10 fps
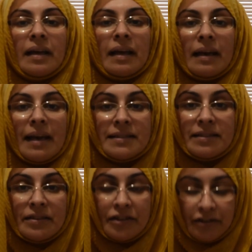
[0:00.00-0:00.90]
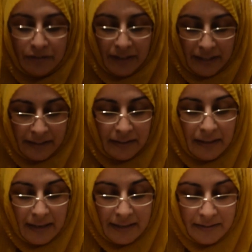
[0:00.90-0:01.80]
Lesson 3
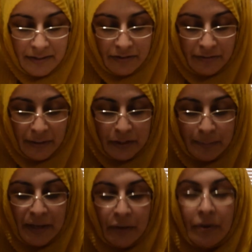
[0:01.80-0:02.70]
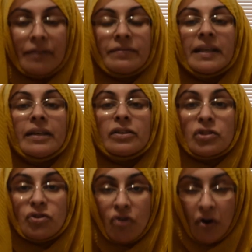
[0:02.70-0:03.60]
was about crafting a
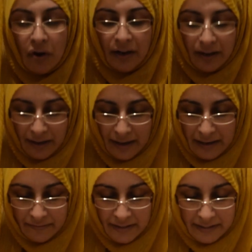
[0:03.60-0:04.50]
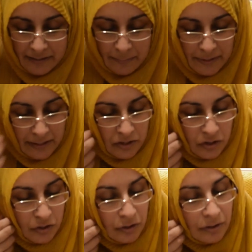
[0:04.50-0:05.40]
strong elevator
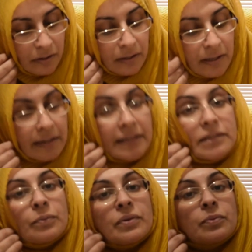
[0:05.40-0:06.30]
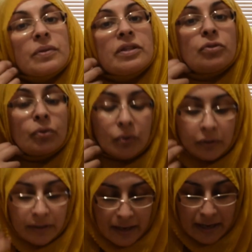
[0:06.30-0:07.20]
pitch. This was with
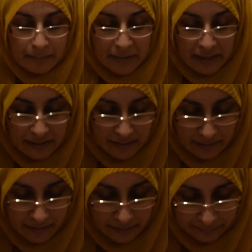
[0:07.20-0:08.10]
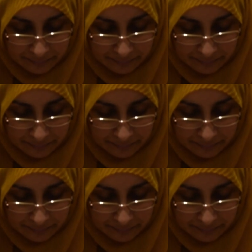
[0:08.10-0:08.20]
Dawn and Manasseh.